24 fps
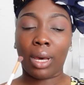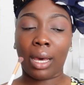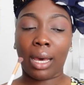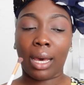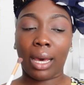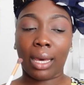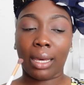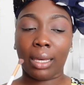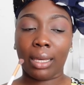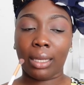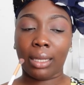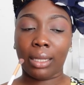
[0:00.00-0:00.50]

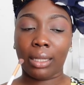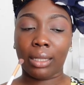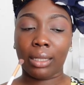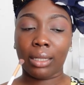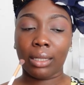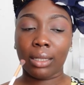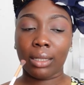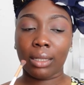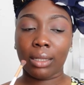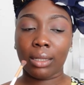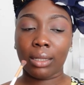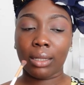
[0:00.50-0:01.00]
I,
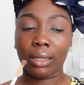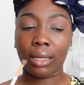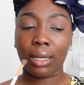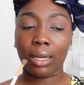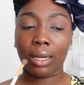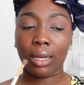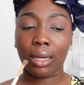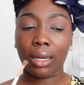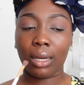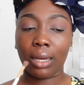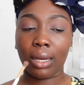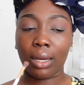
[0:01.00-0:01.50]

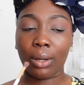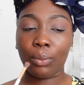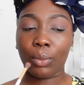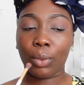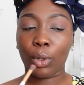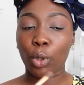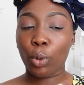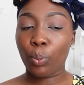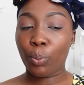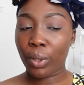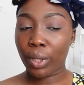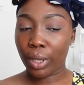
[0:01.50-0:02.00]
we
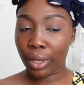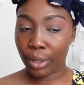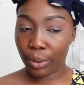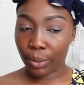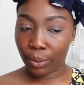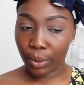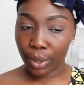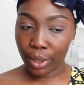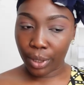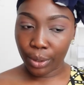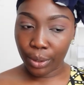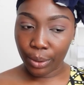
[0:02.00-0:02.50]
opened the
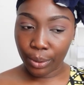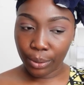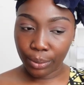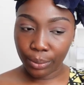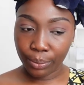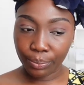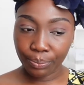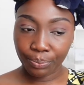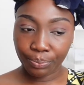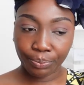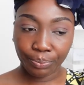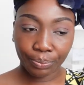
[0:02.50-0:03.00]

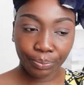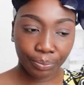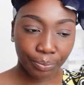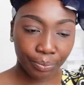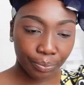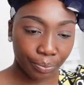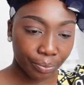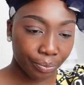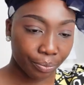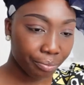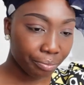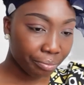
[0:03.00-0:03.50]
window
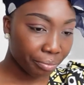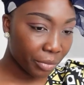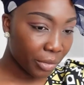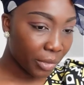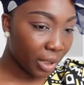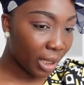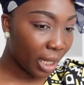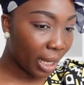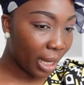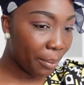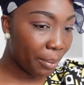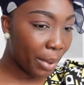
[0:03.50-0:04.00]

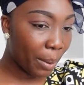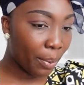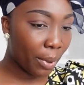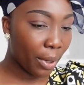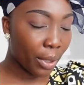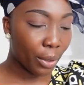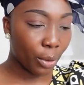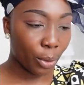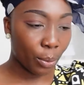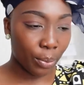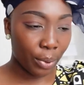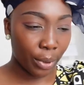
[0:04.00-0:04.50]
I had my
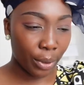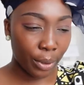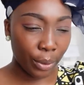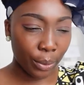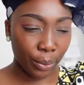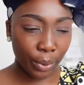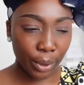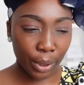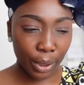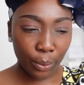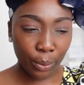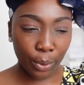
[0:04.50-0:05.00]
partner open the
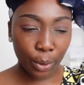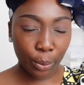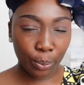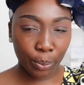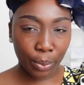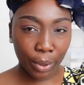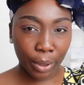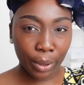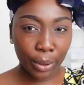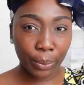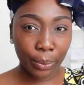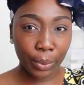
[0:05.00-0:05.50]
window. We
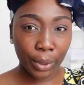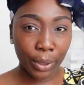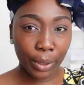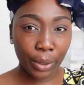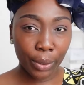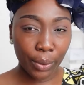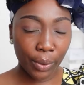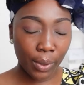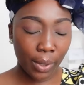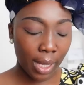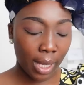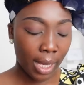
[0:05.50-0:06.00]
opened the
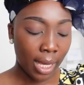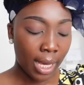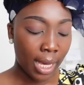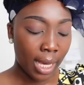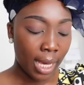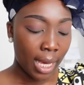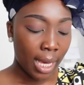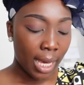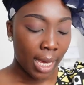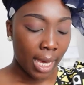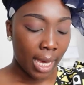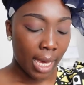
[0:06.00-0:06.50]
window.
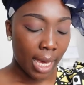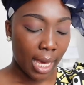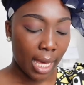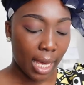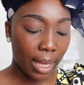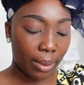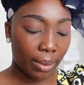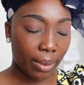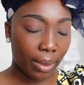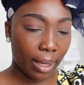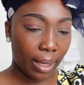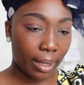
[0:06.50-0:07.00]

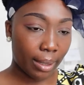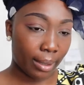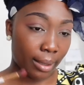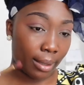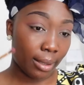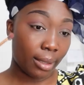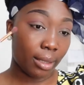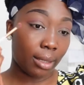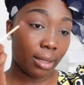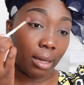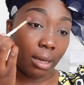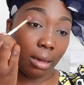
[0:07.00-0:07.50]
And
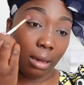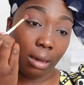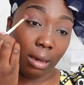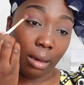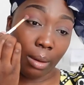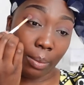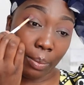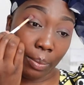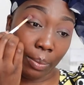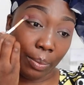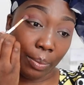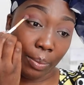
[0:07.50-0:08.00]
then
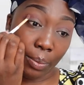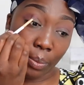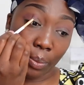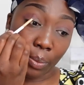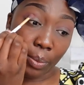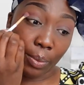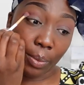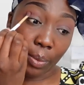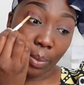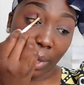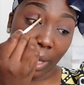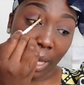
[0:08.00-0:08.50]
um,
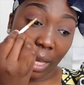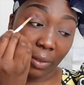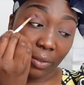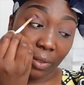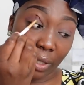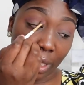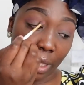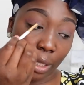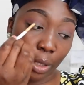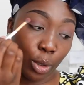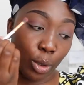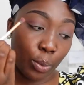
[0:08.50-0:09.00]

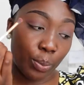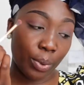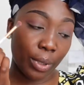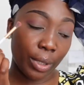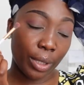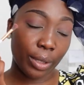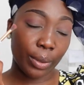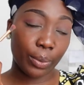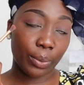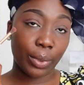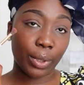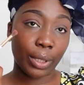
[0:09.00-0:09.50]
after he
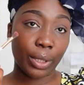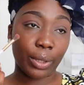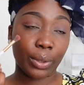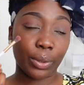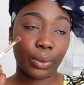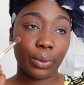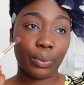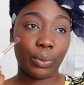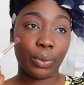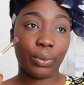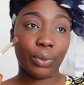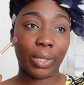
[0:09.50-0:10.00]
opened the
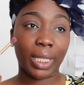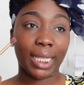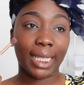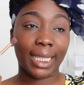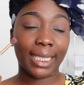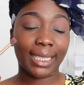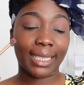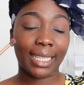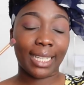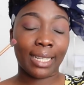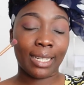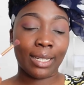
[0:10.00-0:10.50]
window, we
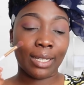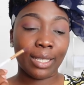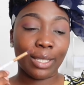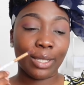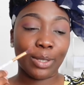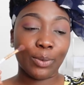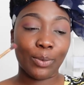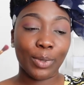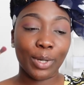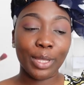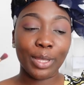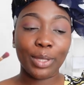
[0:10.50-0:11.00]
realized that
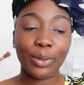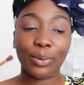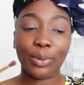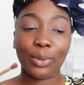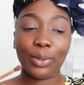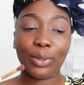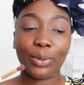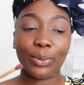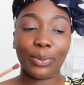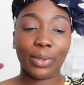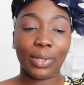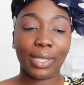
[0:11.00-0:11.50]
the way the
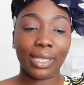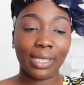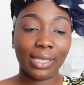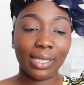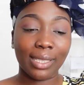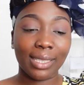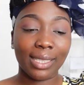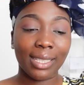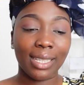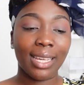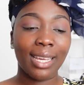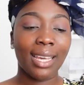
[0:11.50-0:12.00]
window
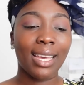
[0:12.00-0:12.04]
was,